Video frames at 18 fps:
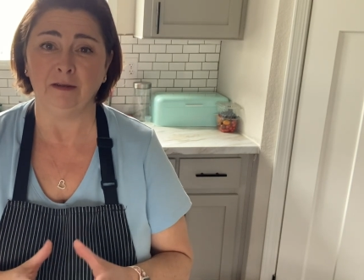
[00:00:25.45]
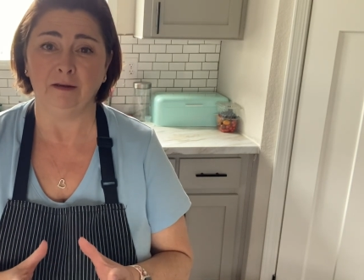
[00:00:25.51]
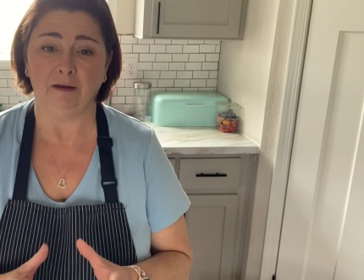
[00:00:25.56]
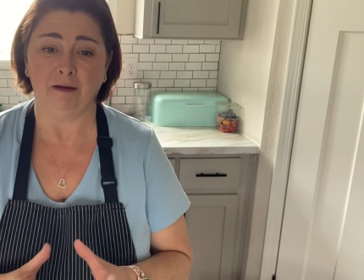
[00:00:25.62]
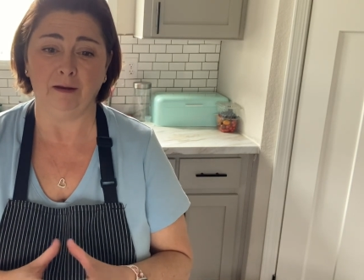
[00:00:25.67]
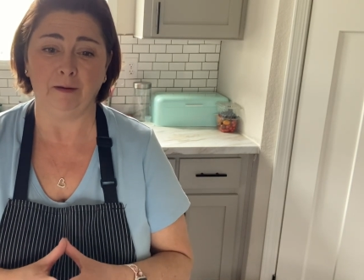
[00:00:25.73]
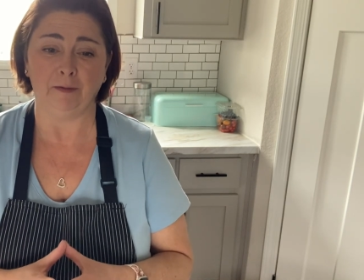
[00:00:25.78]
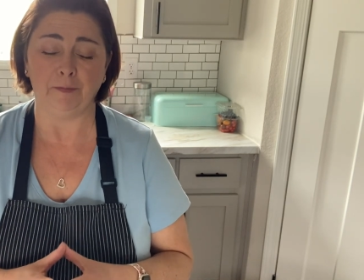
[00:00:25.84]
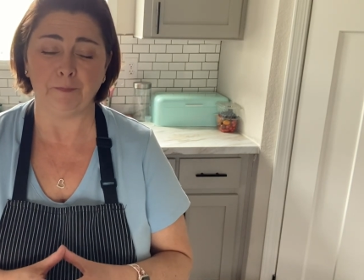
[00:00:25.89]

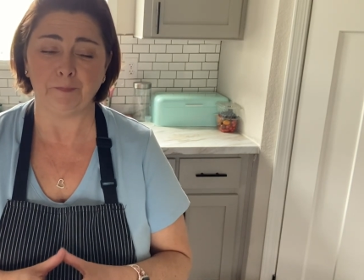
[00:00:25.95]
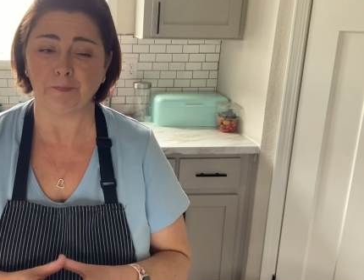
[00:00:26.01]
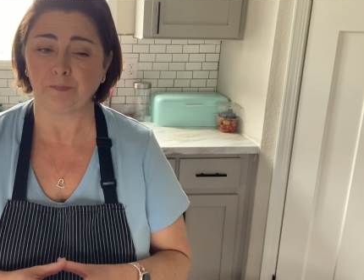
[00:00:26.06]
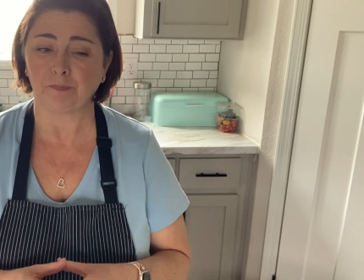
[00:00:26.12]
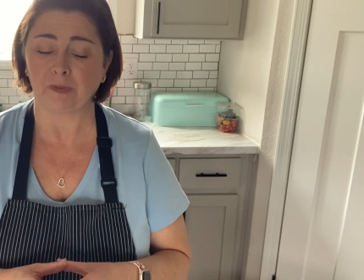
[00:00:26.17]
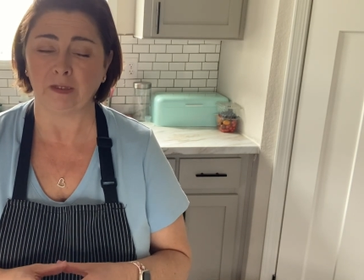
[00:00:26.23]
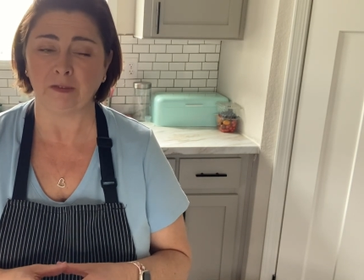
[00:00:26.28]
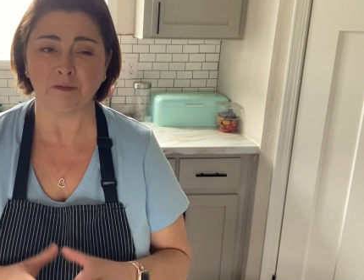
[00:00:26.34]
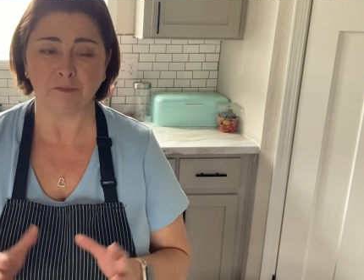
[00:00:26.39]
Um,
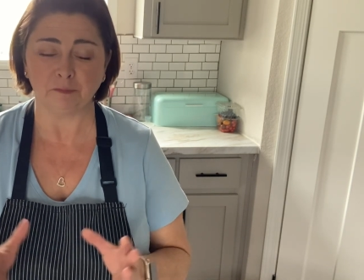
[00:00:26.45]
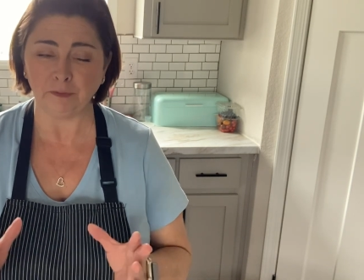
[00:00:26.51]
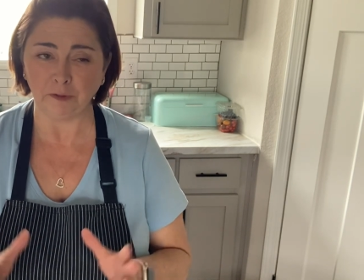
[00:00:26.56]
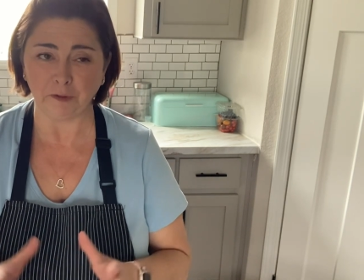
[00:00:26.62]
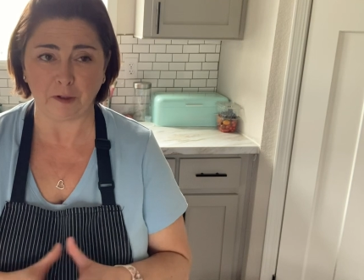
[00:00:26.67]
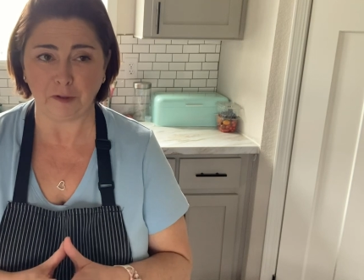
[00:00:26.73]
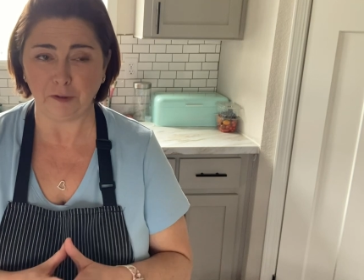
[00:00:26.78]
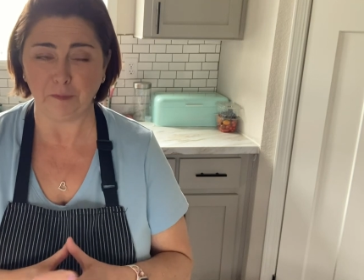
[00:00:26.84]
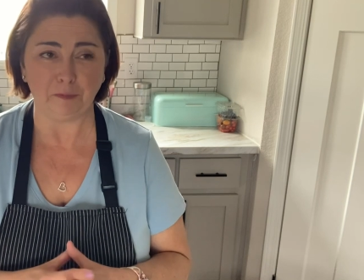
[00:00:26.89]
it's really
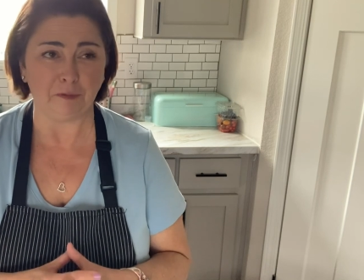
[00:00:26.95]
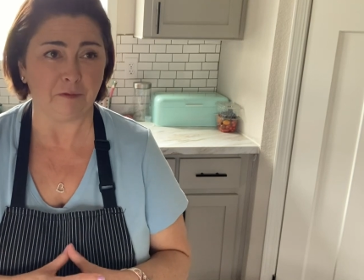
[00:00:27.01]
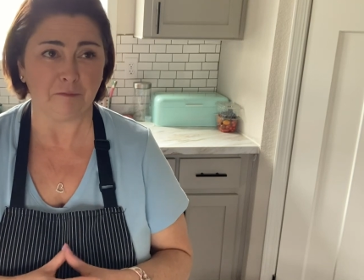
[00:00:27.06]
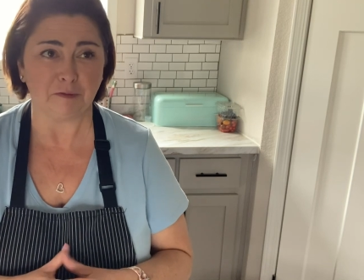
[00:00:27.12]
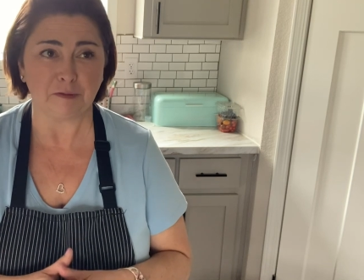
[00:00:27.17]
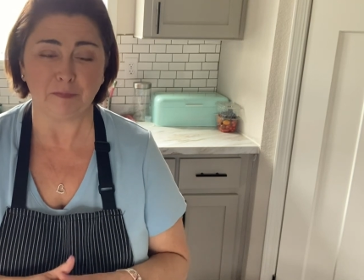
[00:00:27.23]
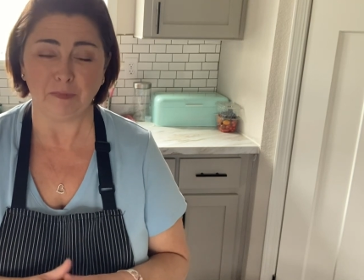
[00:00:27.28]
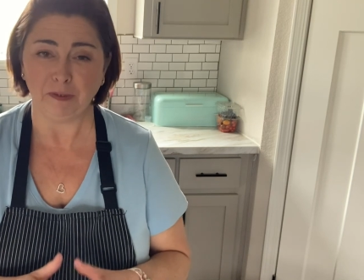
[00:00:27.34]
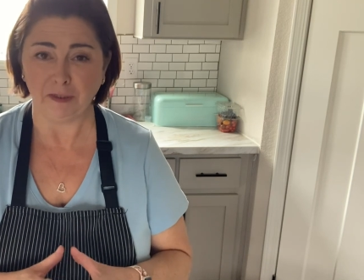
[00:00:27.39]
hard to believe
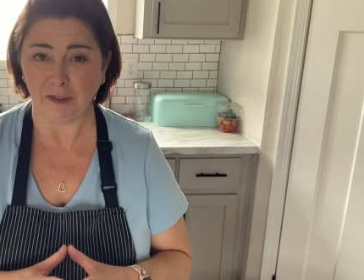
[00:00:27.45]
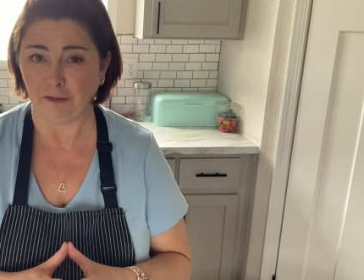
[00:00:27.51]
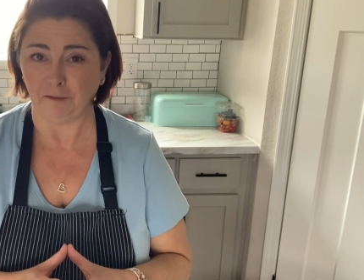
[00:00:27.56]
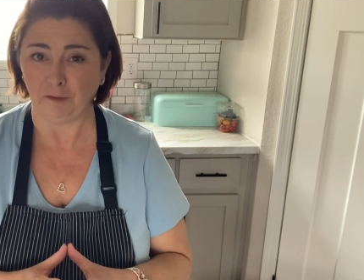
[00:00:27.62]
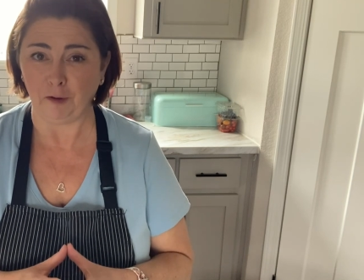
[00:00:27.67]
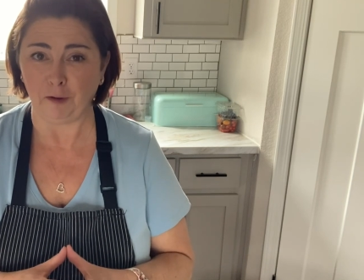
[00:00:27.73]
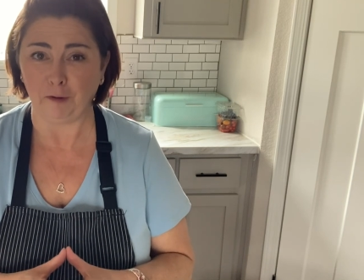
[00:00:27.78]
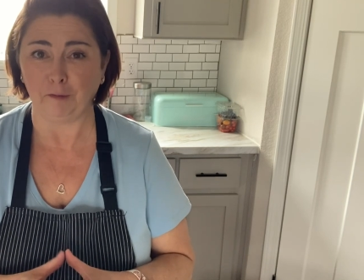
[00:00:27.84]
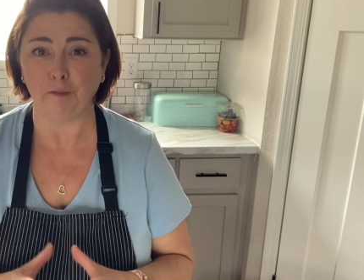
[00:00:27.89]
it's been that
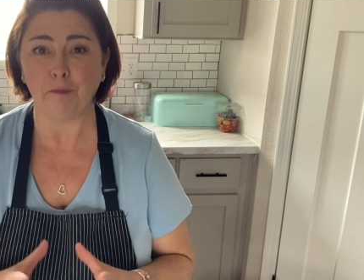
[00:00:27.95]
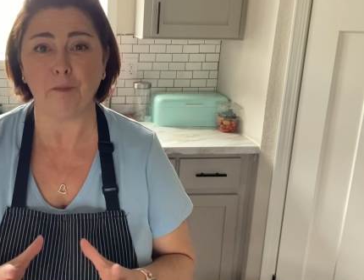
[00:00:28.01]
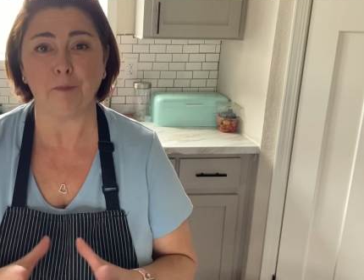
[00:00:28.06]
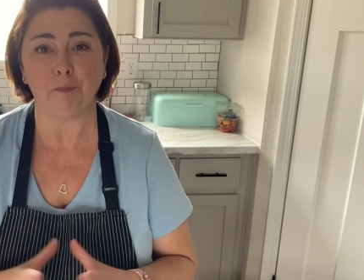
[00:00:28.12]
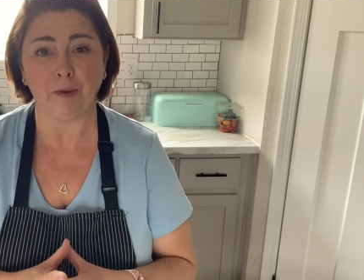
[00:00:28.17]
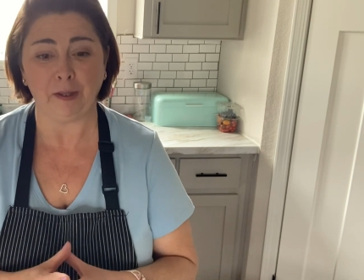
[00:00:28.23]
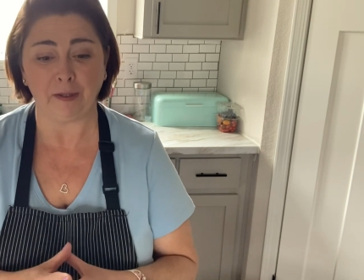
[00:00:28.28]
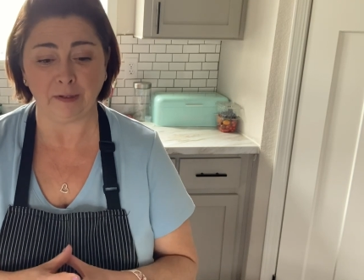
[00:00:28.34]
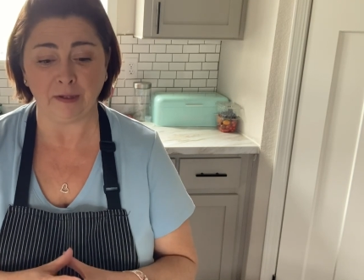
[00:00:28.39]
long,
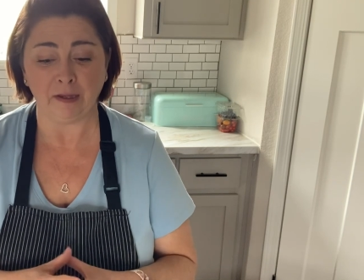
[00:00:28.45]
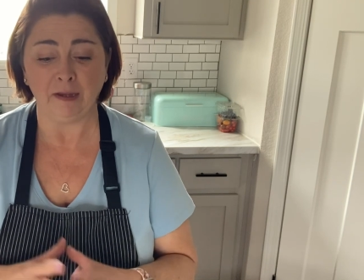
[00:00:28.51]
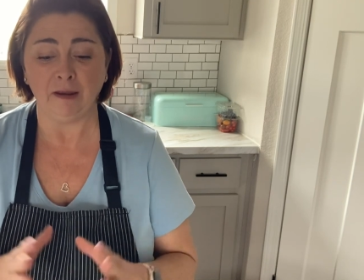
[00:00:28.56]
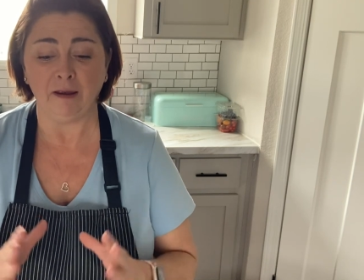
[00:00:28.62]
but